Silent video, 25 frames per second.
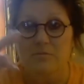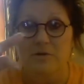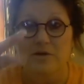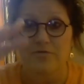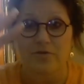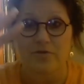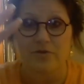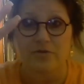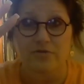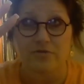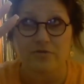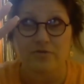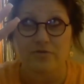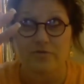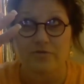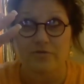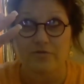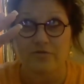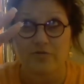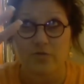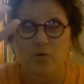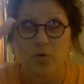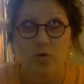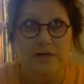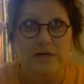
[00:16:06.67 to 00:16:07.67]
to me for
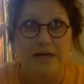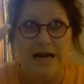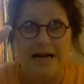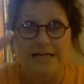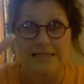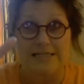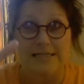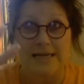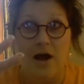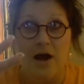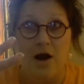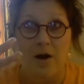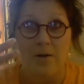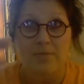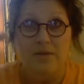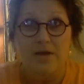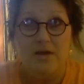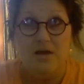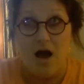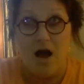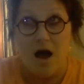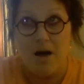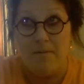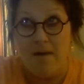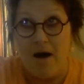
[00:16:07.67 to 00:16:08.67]
four days now
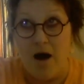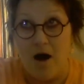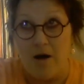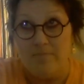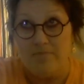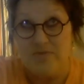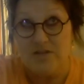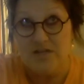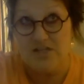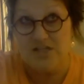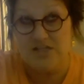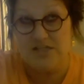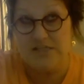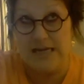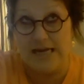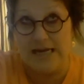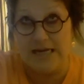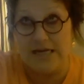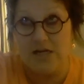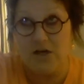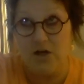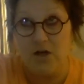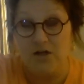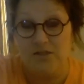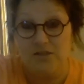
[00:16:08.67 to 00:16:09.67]
about
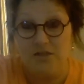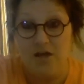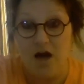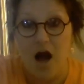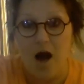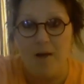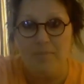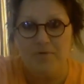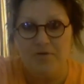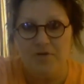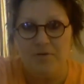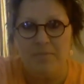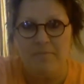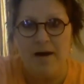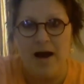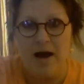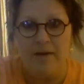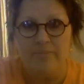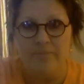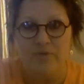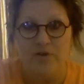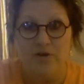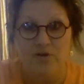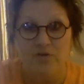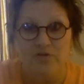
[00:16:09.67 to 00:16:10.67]
standing on top of the
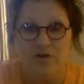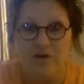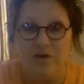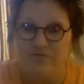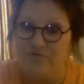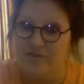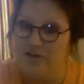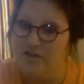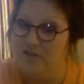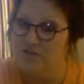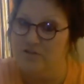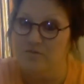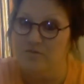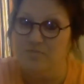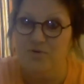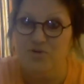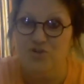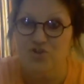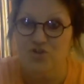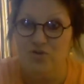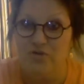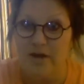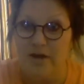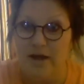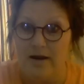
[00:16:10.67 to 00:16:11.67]
mountain. He goes, I'm fixing to
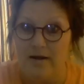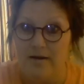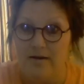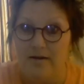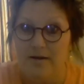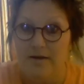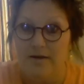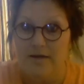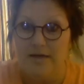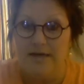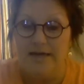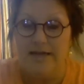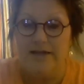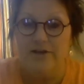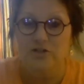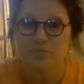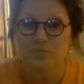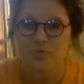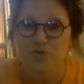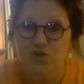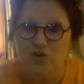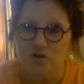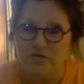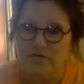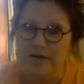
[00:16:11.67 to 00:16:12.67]
put you there. He goes,
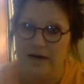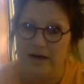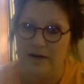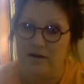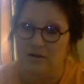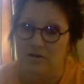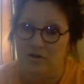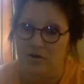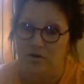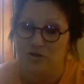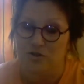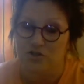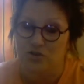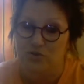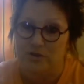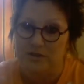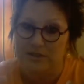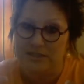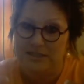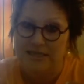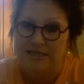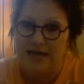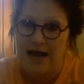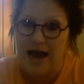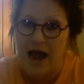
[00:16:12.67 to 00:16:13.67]
but you've got to learn to
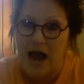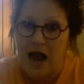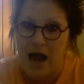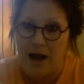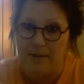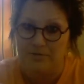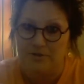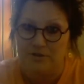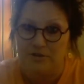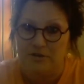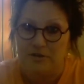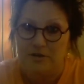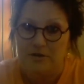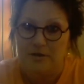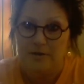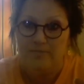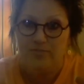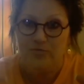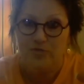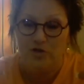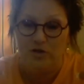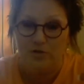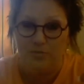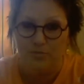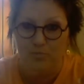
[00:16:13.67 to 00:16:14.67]
adapt
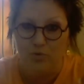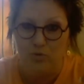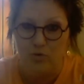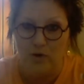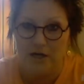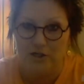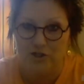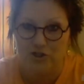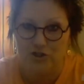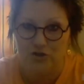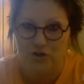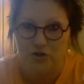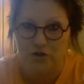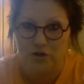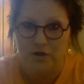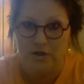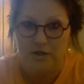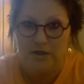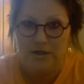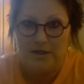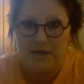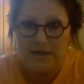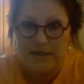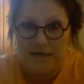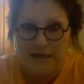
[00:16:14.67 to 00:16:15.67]
to the pressure
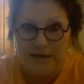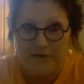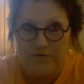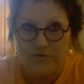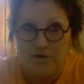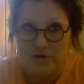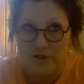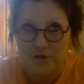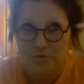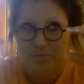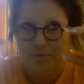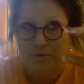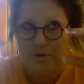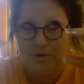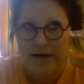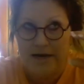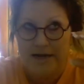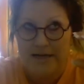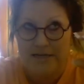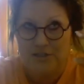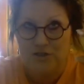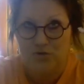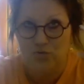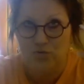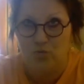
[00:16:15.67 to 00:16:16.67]
in this
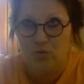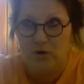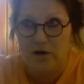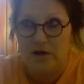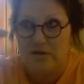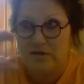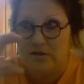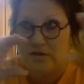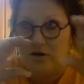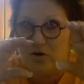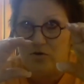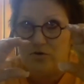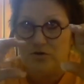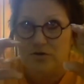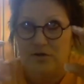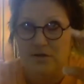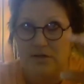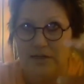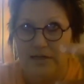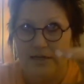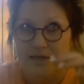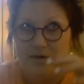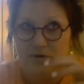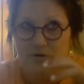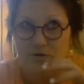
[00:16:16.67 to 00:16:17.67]
place with those
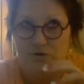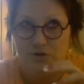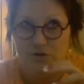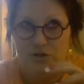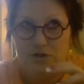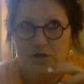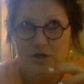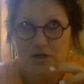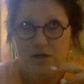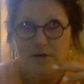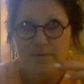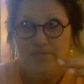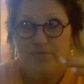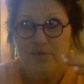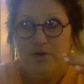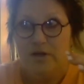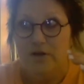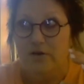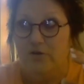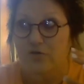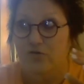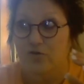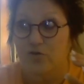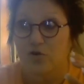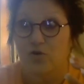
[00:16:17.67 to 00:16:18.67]
leaders he
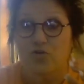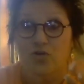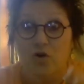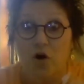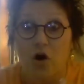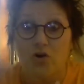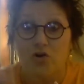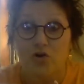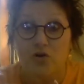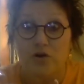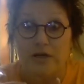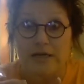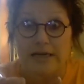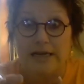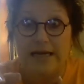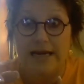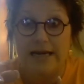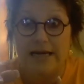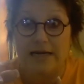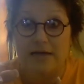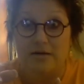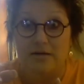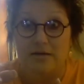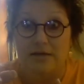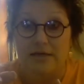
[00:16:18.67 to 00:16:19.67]
goes, you thought you could
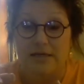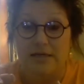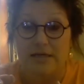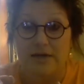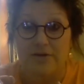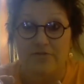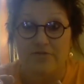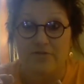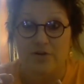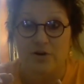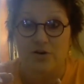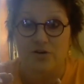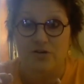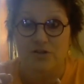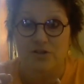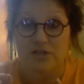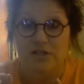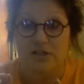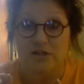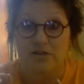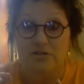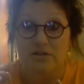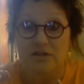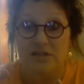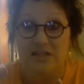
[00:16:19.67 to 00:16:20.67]
handle it at first. He
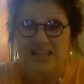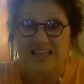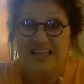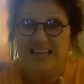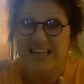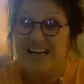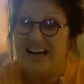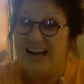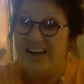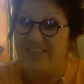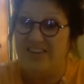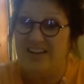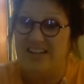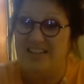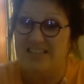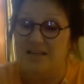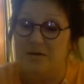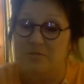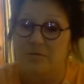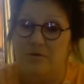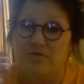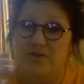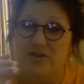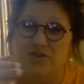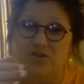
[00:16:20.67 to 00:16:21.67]
goes, and then
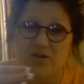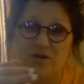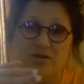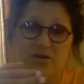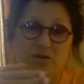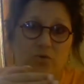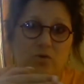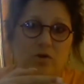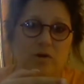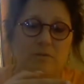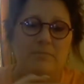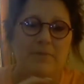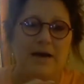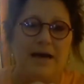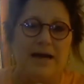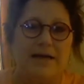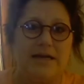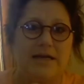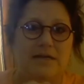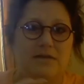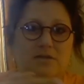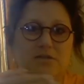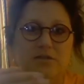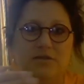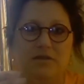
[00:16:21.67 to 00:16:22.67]
some of you started going back
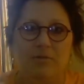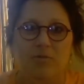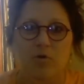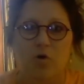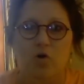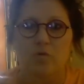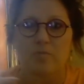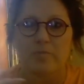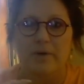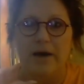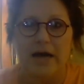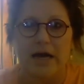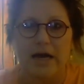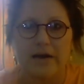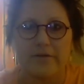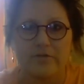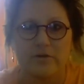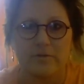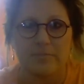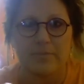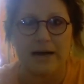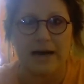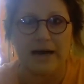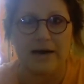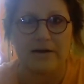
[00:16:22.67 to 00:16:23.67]
into some old
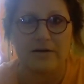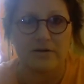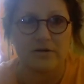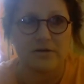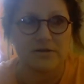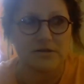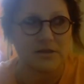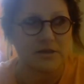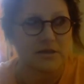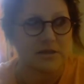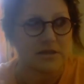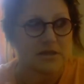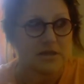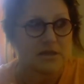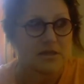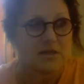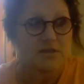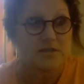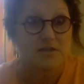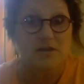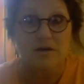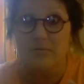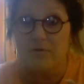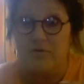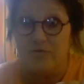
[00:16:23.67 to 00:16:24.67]
behavior patterns and
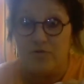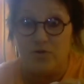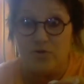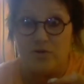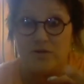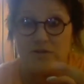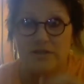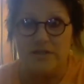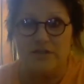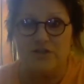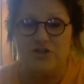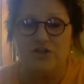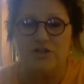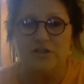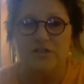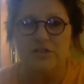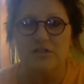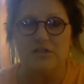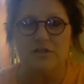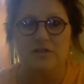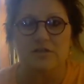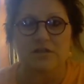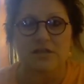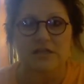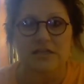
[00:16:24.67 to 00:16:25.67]
some of you
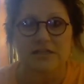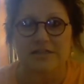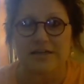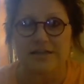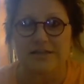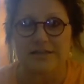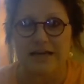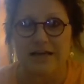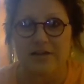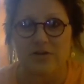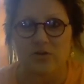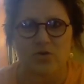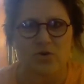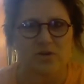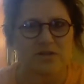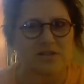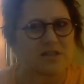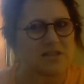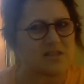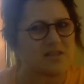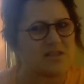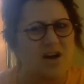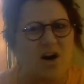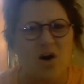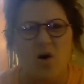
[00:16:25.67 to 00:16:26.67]
addictions and things like that. And the Lord
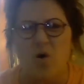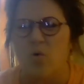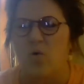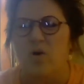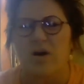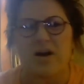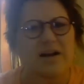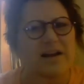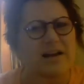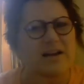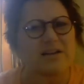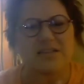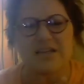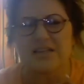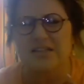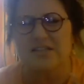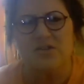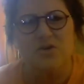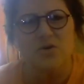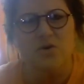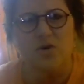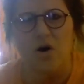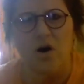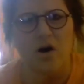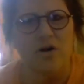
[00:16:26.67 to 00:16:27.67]
says, no. He says, I
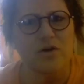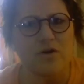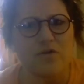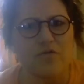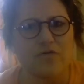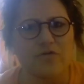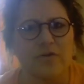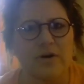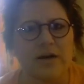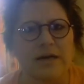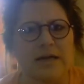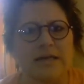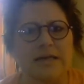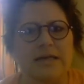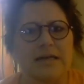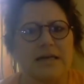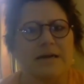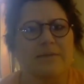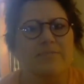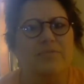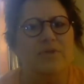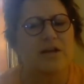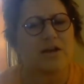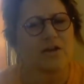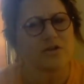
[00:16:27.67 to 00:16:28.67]
still call you friend.
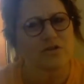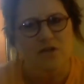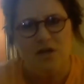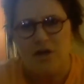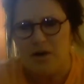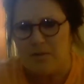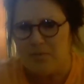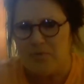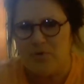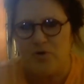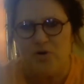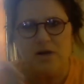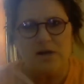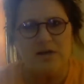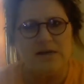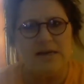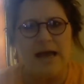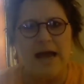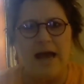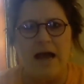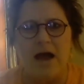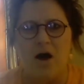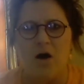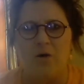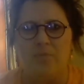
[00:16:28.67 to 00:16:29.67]
He goes, put it
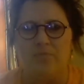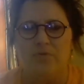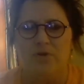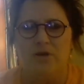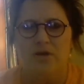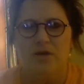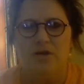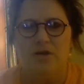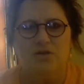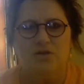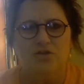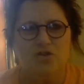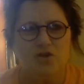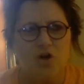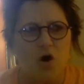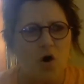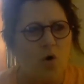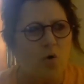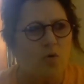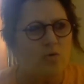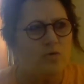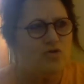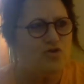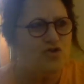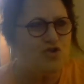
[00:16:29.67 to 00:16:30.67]
down.
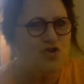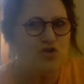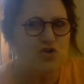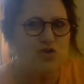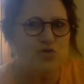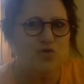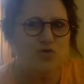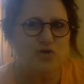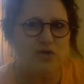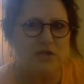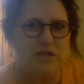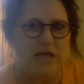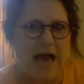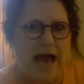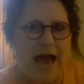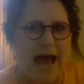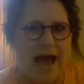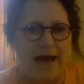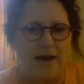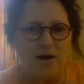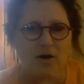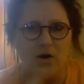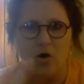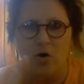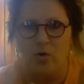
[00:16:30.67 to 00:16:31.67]
Don't choose
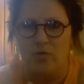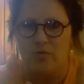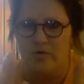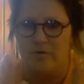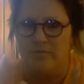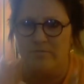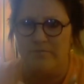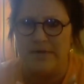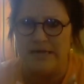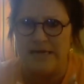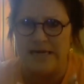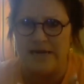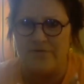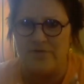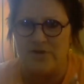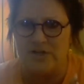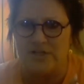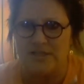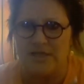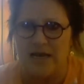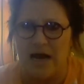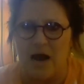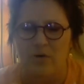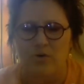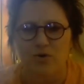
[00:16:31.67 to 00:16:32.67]
that over me in
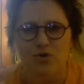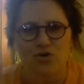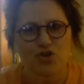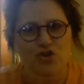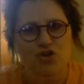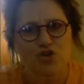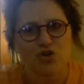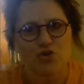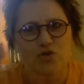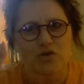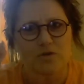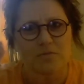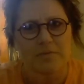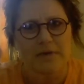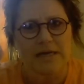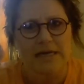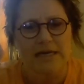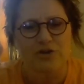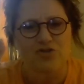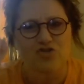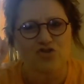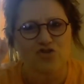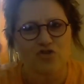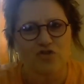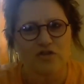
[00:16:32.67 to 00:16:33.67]
this hour. Choose
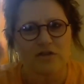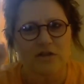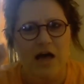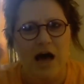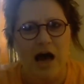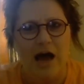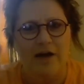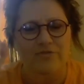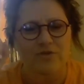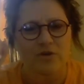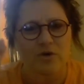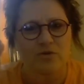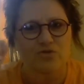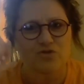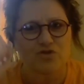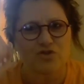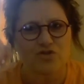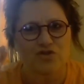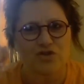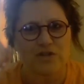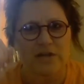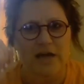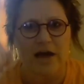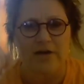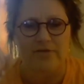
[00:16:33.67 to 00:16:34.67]
me. Choose life. Don't
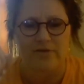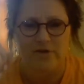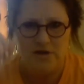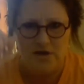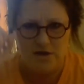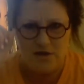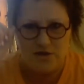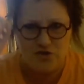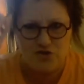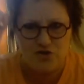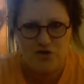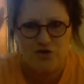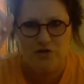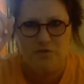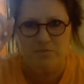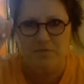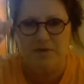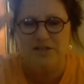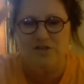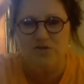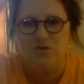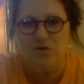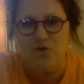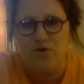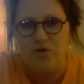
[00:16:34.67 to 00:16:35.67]
choose death. Choose
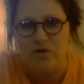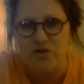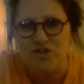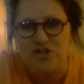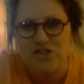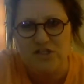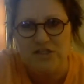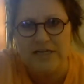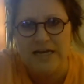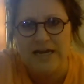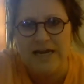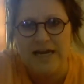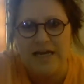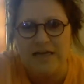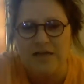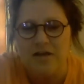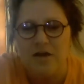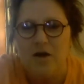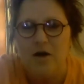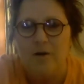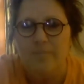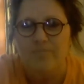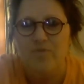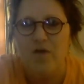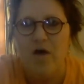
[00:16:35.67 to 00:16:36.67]
me so you can stand
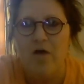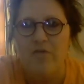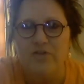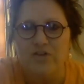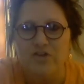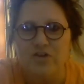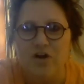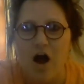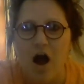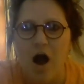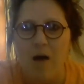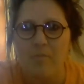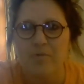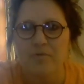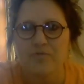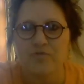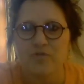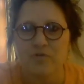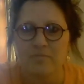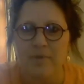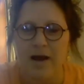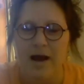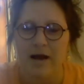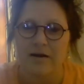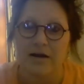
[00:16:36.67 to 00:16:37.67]
on the top of
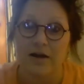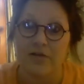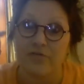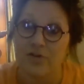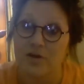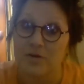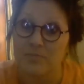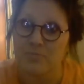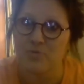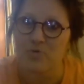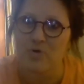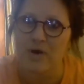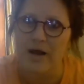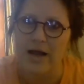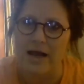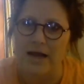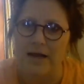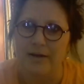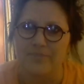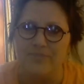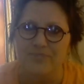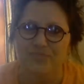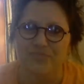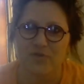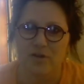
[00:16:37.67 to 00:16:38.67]
your mountain. And then pray.
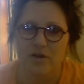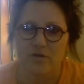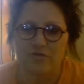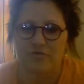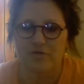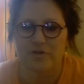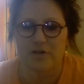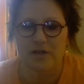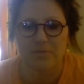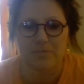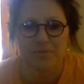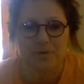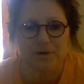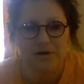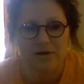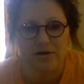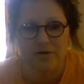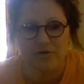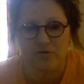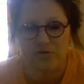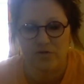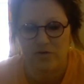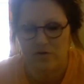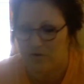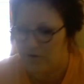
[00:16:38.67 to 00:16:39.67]
Philippians,